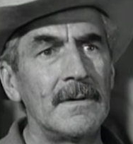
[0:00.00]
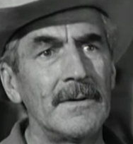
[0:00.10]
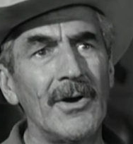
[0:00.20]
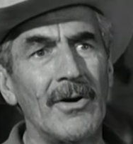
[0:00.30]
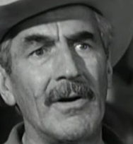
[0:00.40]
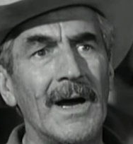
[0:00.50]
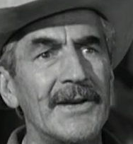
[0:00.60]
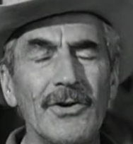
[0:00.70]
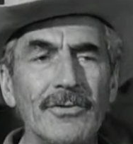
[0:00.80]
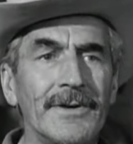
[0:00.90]
No, I
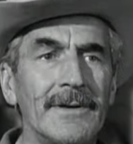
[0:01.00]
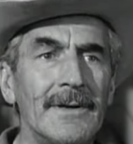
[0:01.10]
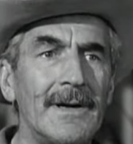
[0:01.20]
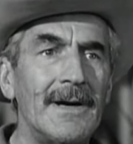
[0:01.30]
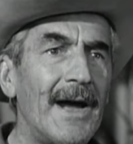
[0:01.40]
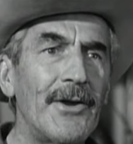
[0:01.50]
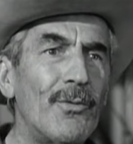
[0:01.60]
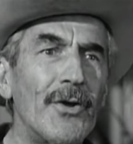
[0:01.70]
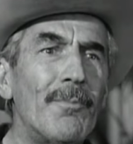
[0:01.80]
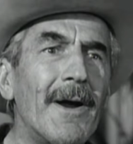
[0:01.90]
told you. I don't
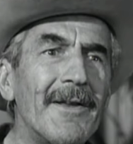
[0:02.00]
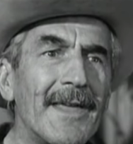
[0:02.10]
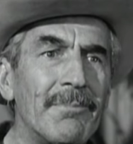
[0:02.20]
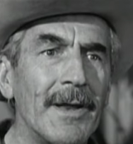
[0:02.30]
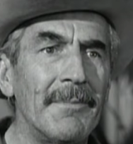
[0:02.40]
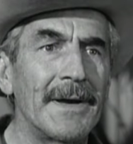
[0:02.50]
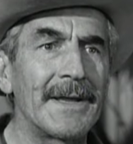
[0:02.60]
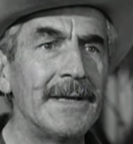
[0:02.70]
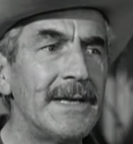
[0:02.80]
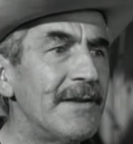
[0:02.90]
want no part of that blood money.
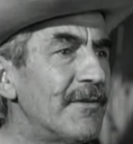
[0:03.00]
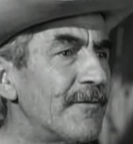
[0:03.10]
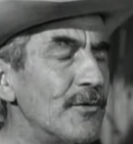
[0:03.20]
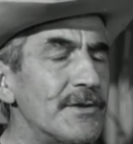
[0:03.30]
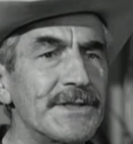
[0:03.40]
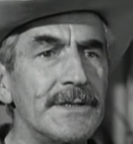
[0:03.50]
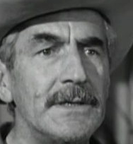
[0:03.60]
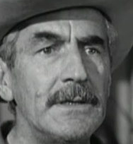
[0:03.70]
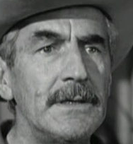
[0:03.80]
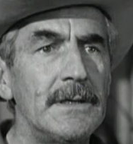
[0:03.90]
Even if Lucas...
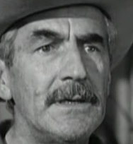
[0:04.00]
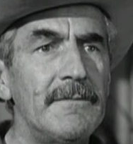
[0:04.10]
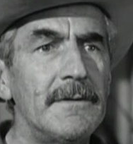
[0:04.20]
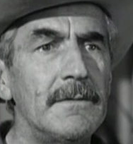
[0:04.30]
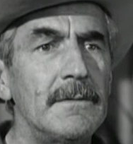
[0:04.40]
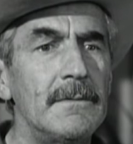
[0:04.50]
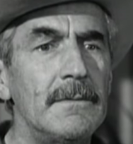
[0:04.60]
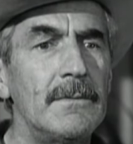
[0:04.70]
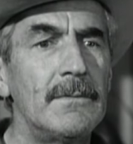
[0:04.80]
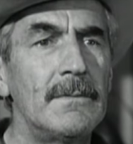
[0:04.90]
even...
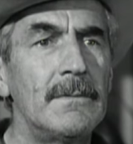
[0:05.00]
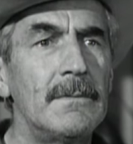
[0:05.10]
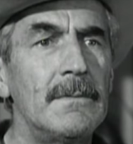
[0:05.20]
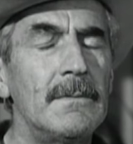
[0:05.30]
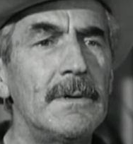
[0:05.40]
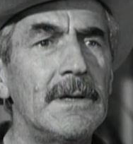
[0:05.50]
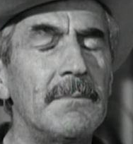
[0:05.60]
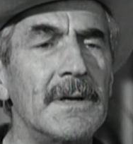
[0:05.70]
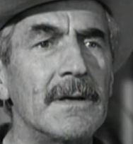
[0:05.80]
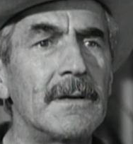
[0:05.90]
Wait a
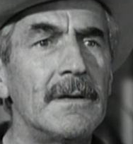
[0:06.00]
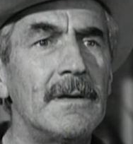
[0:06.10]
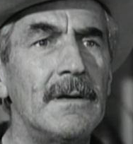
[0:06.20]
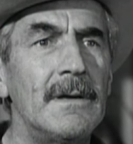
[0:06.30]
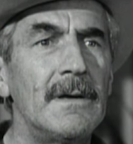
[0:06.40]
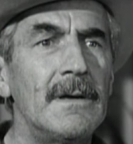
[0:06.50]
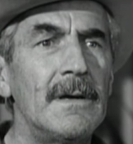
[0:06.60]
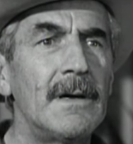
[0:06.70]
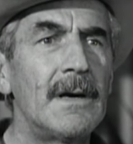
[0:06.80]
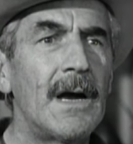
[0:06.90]
minute.
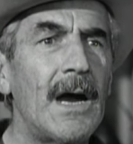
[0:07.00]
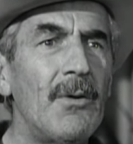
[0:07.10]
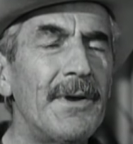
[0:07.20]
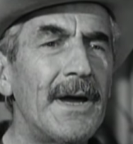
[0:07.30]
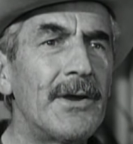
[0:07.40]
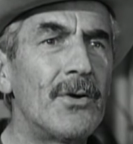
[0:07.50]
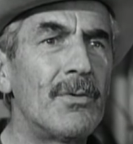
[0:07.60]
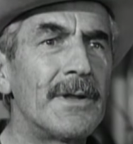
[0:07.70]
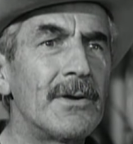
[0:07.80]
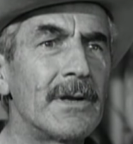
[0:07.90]
How would I know
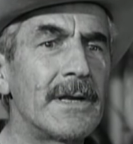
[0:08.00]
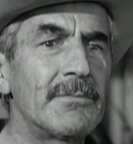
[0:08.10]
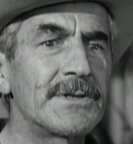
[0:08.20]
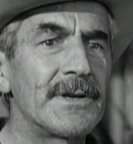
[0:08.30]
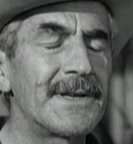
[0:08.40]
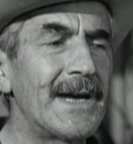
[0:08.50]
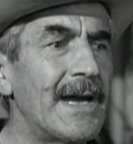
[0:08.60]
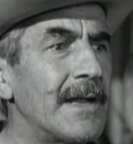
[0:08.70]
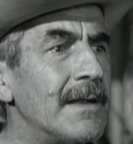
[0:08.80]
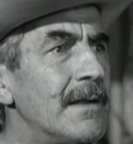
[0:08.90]
when the old lady was going to die?